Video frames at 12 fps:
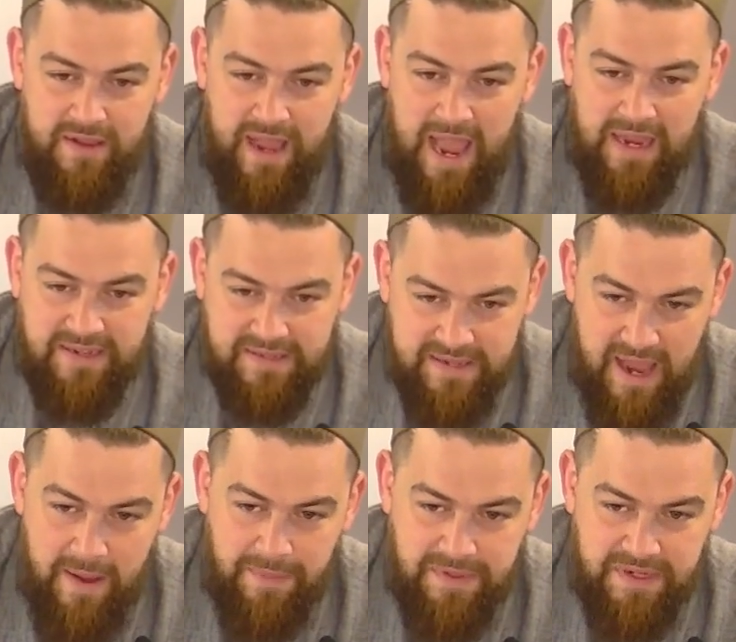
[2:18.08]

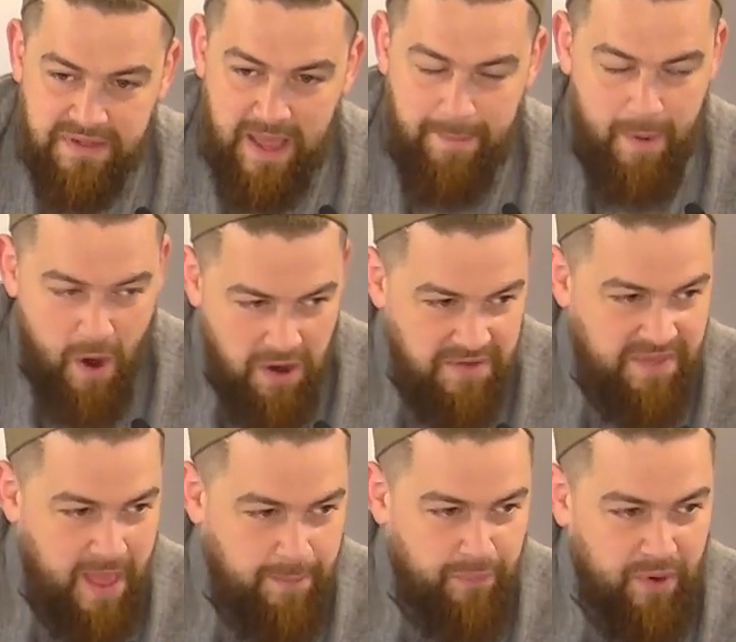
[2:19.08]
except that part of
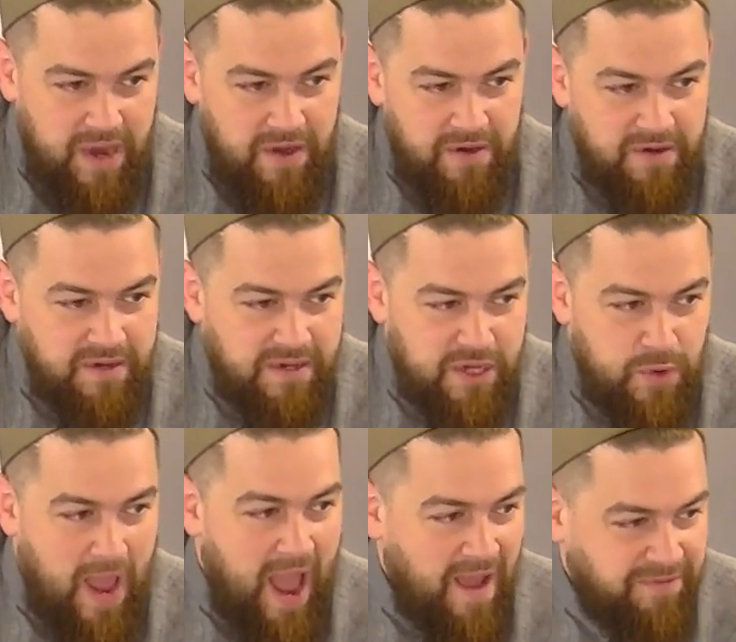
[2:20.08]
that prayer, you
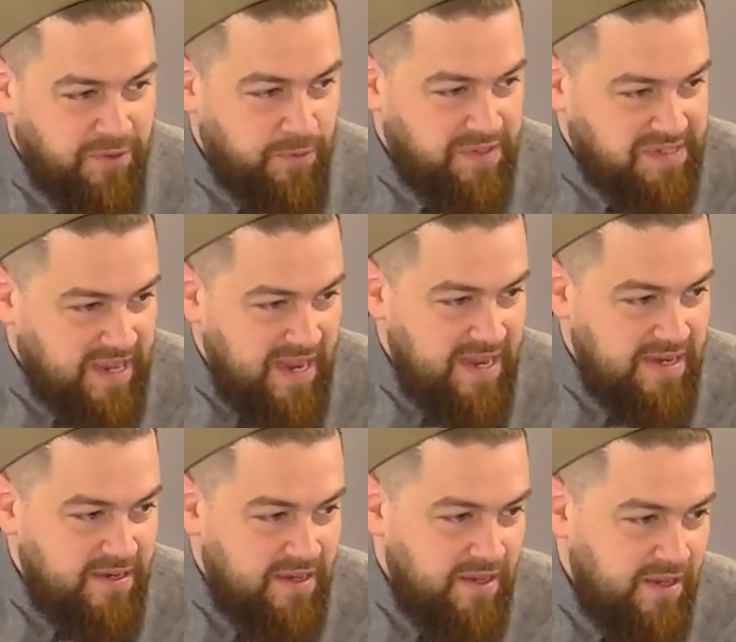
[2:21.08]
have to recite
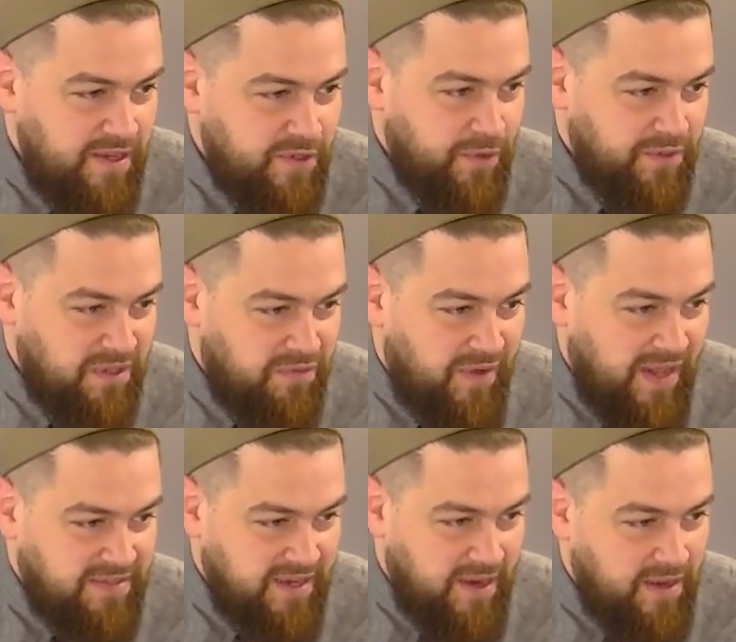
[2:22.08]
Surah
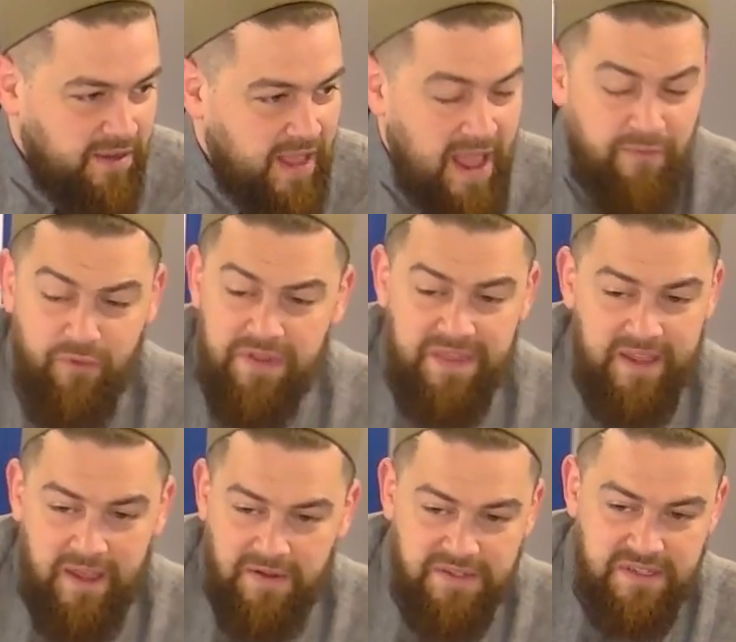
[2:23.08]
Al-Fatiha. Everything
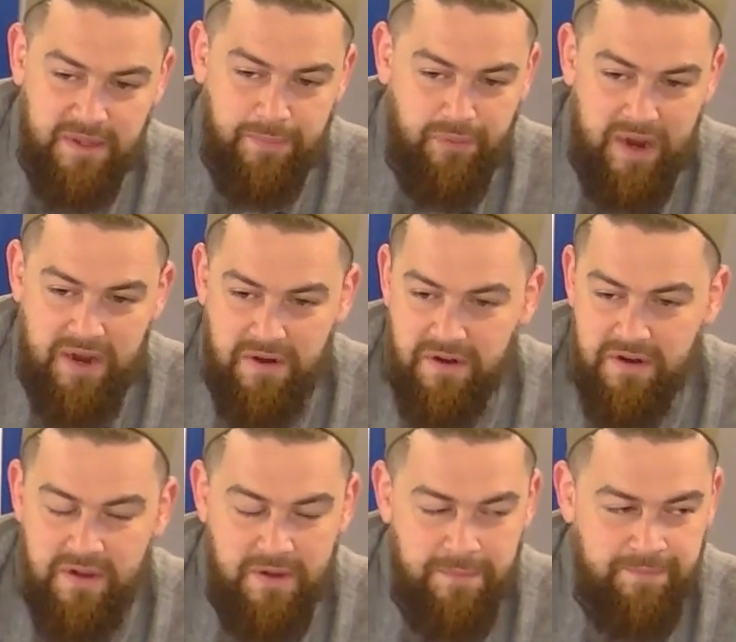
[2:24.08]
else in the prayer
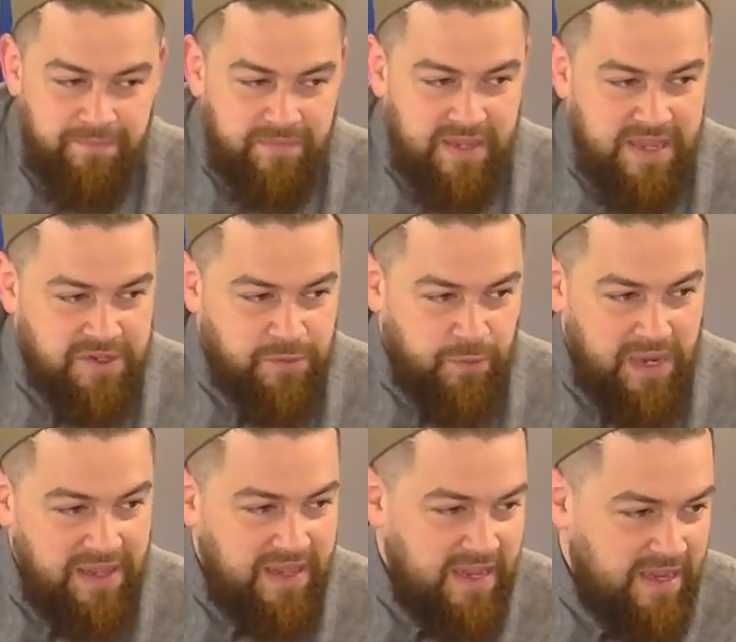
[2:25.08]
is
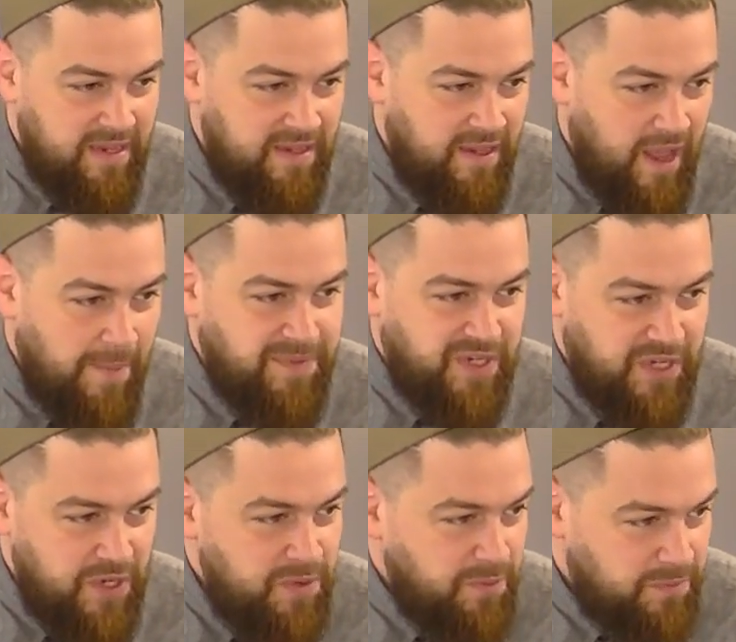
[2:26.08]
really up to
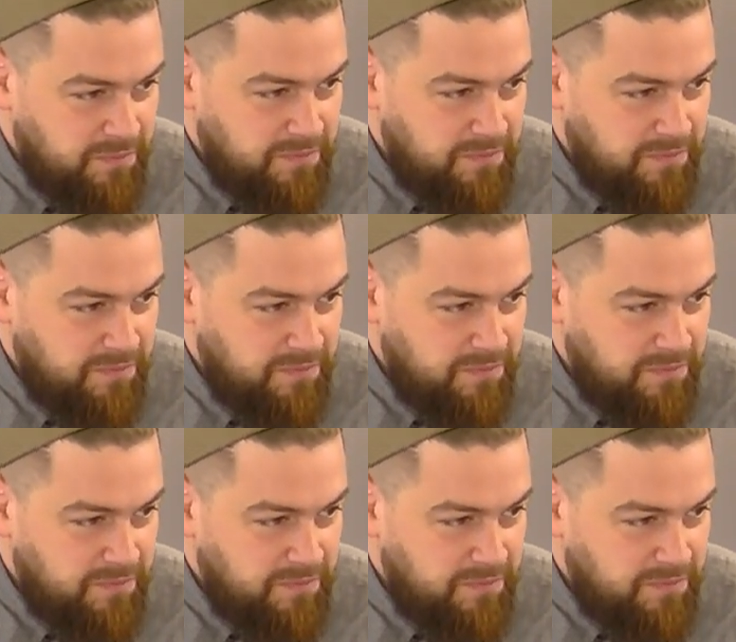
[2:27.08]
you